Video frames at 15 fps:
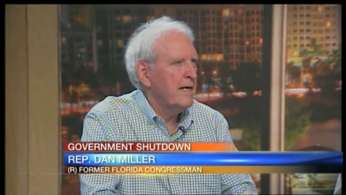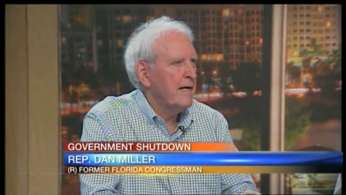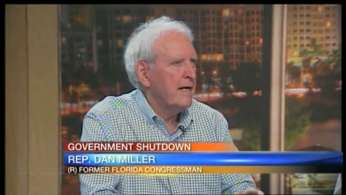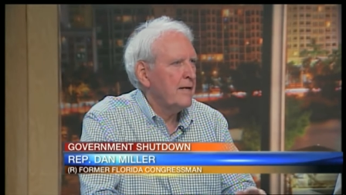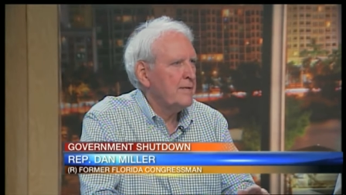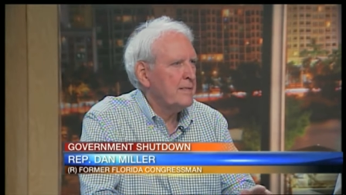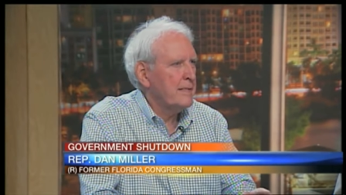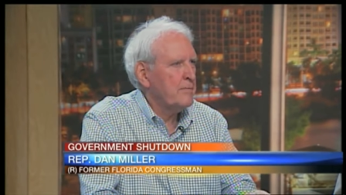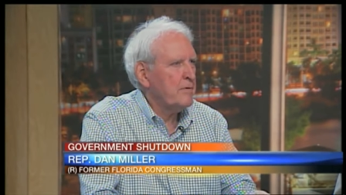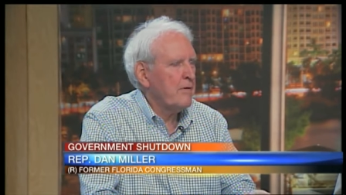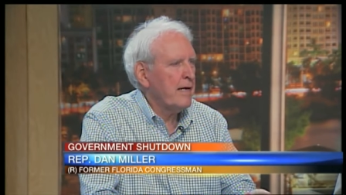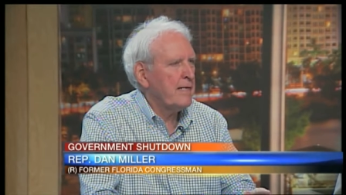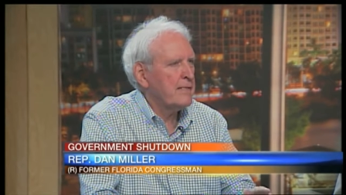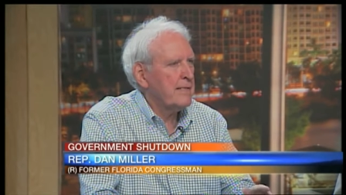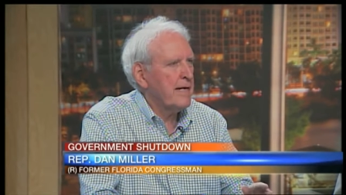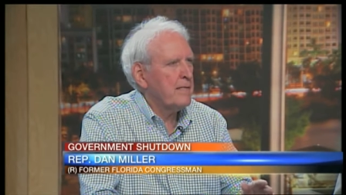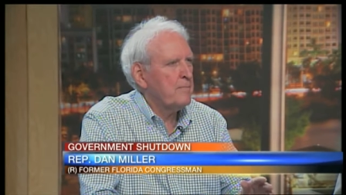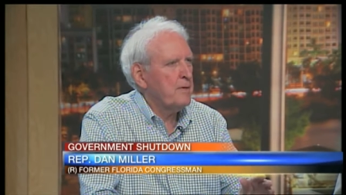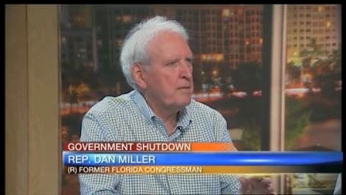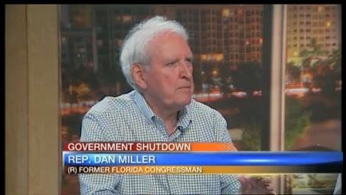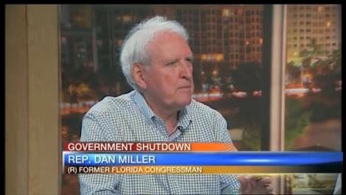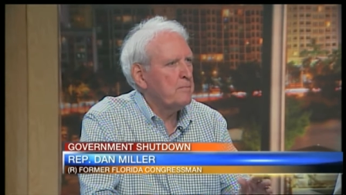On the Democratic side, the
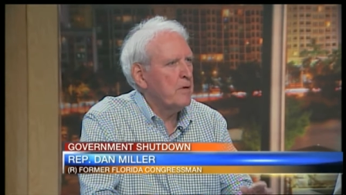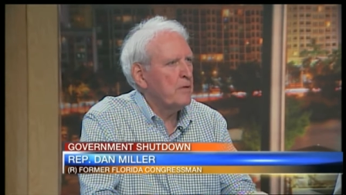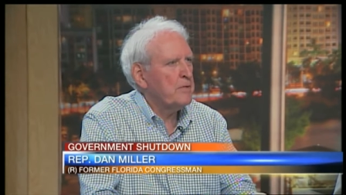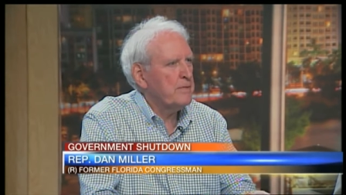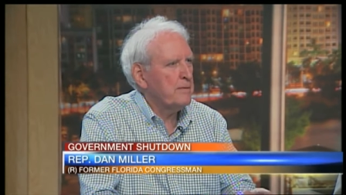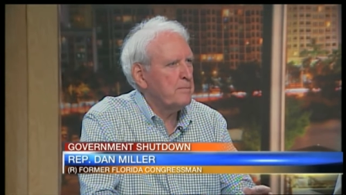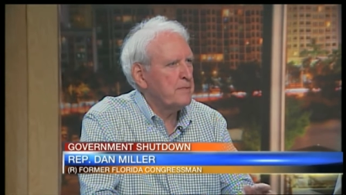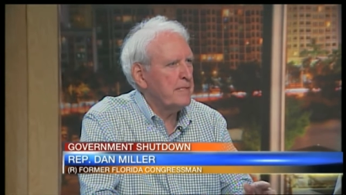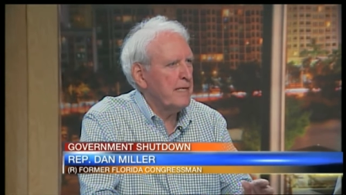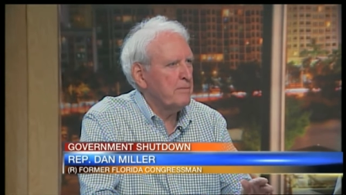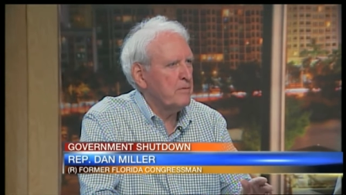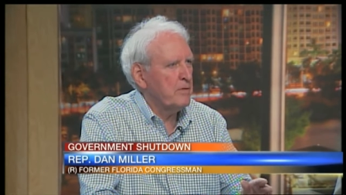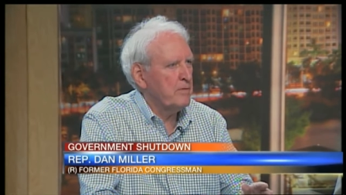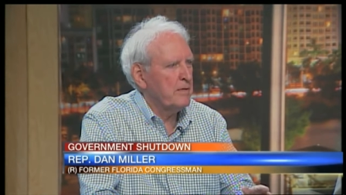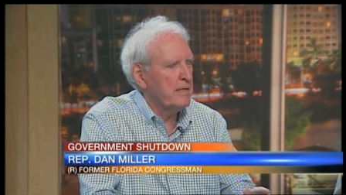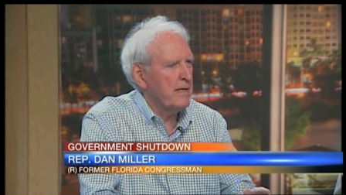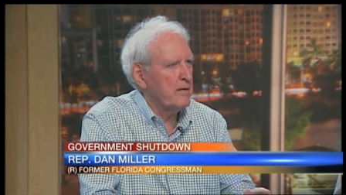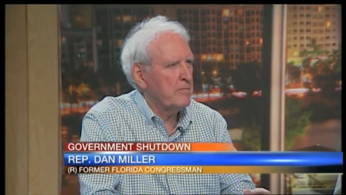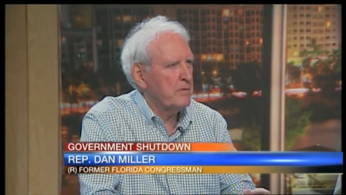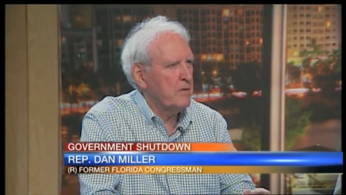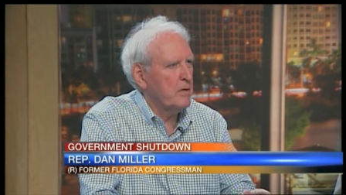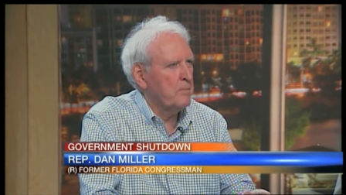people most upset with uh,
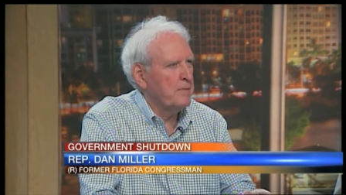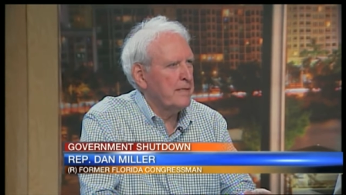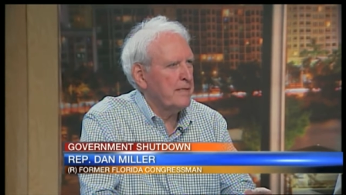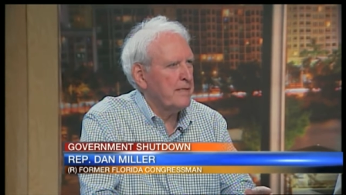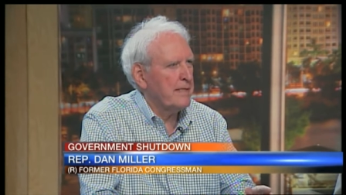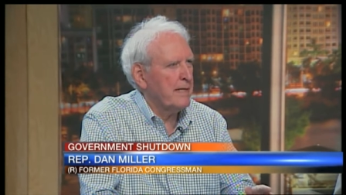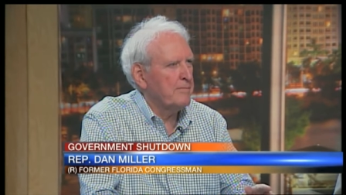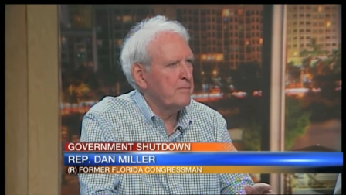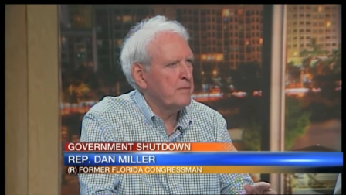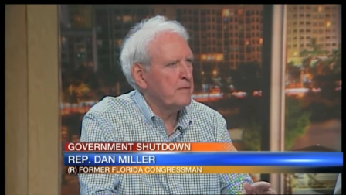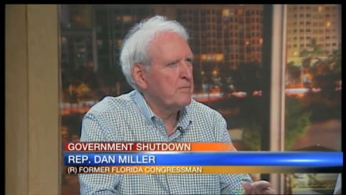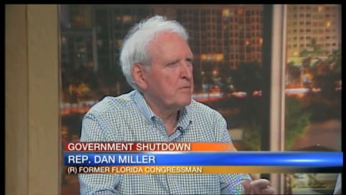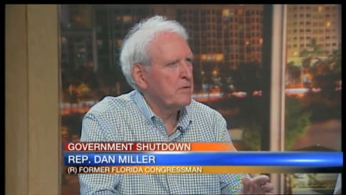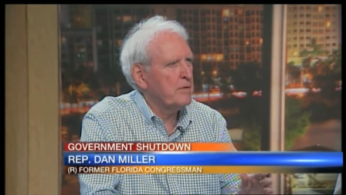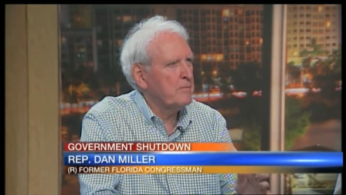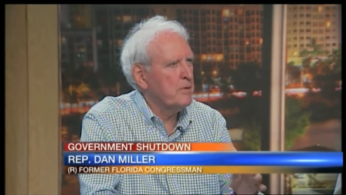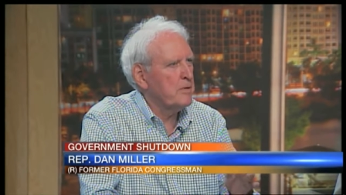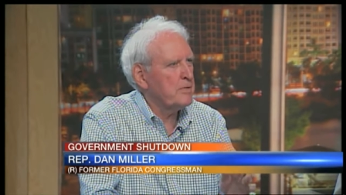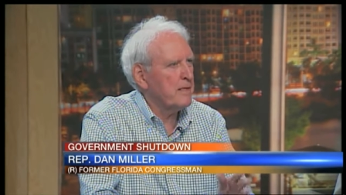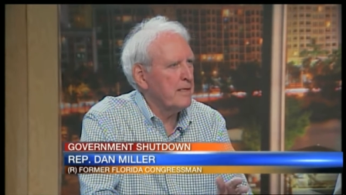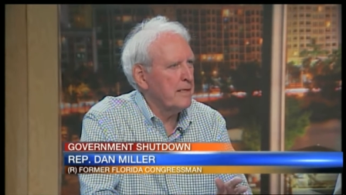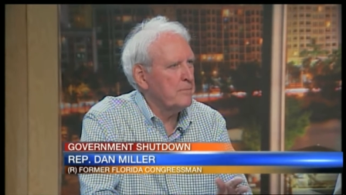reopening the government were the
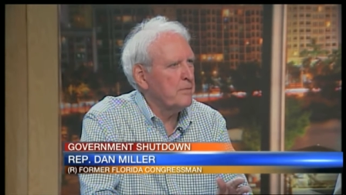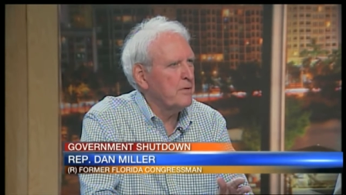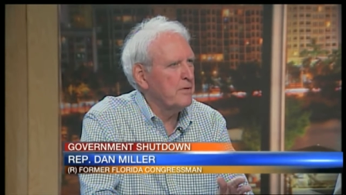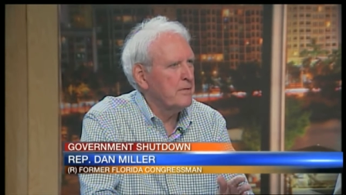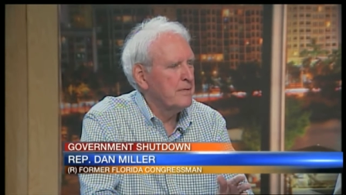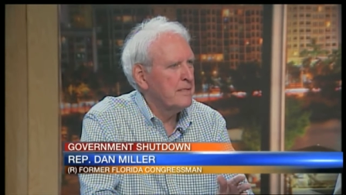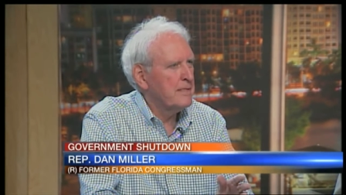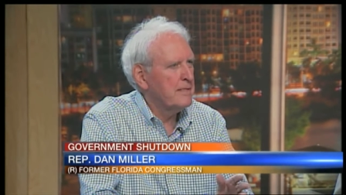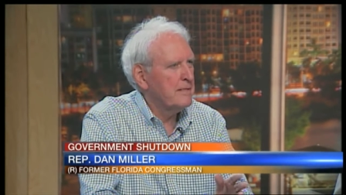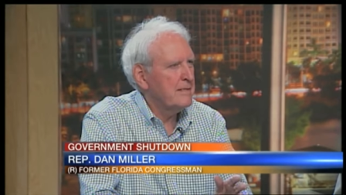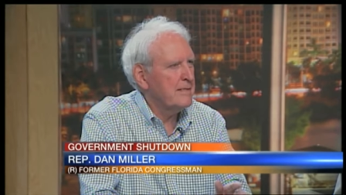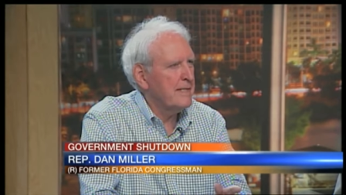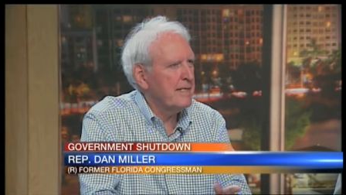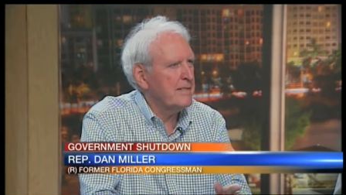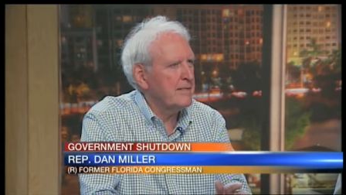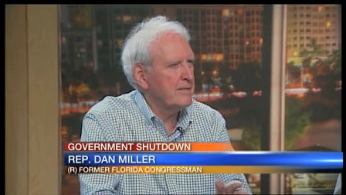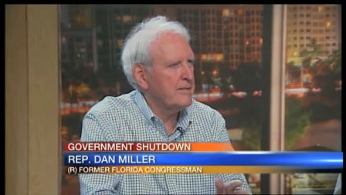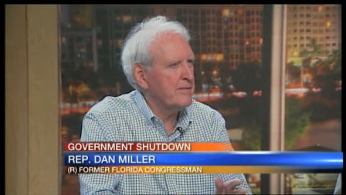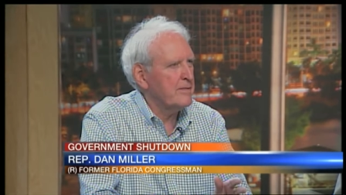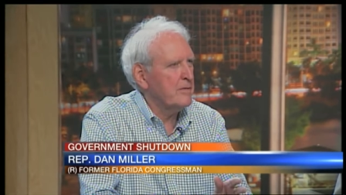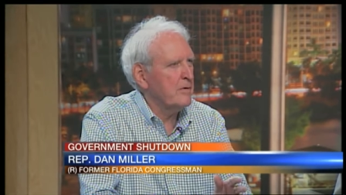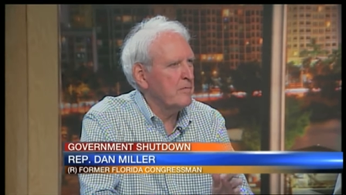most liberal
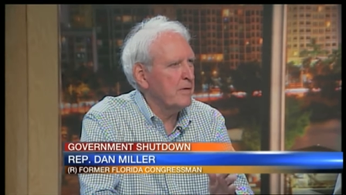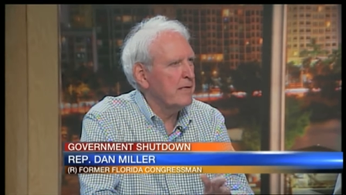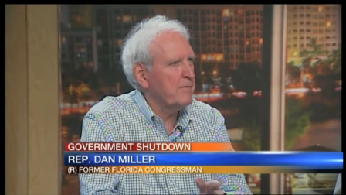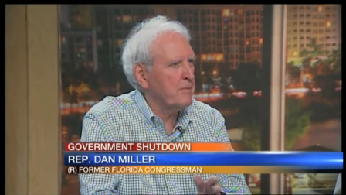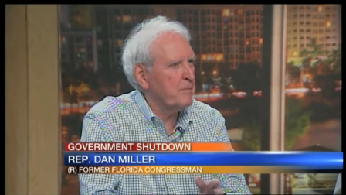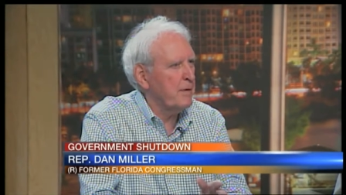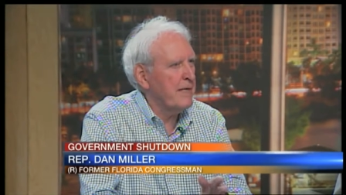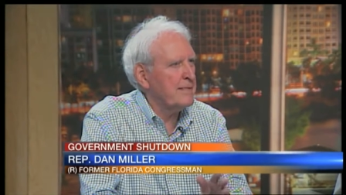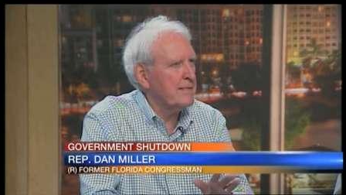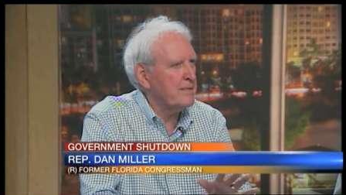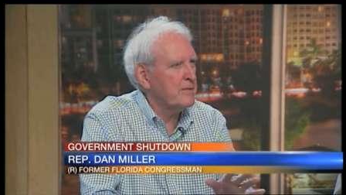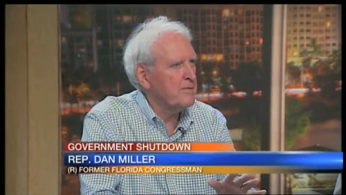senators who are running for president.